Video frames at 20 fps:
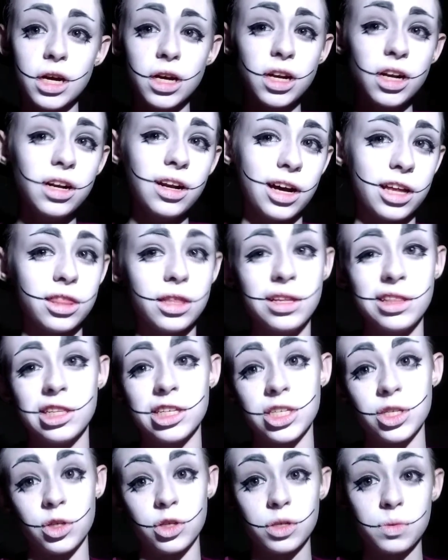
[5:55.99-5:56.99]
I think this
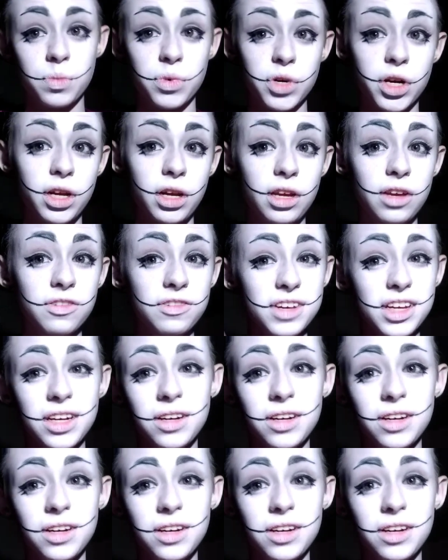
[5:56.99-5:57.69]
looks pretty even.